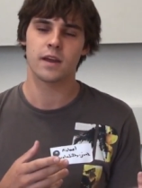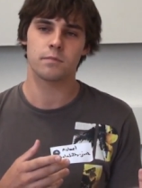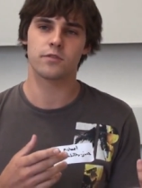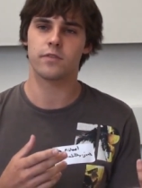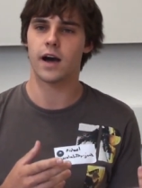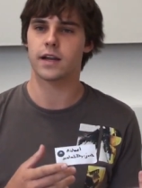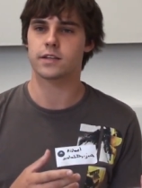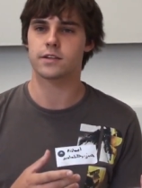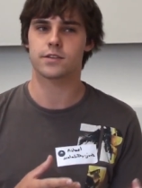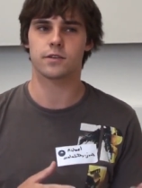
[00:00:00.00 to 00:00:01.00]

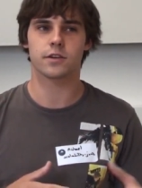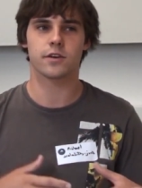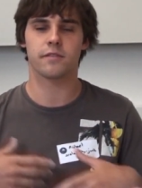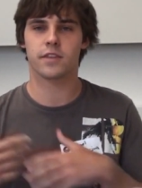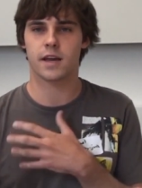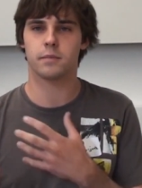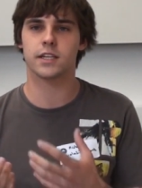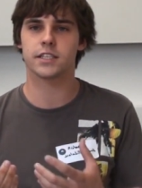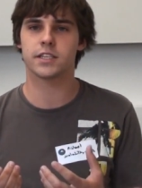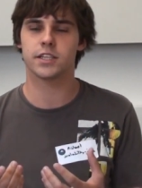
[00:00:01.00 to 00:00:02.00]
providers, or you have the
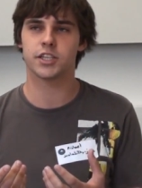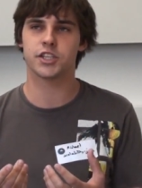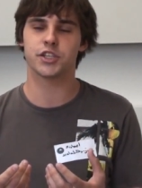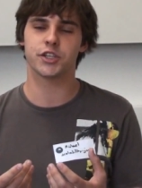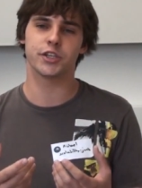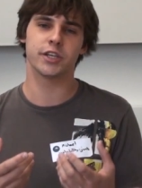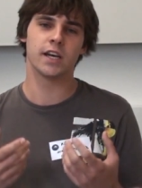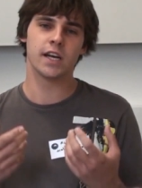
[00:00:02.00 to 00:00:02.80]
ability to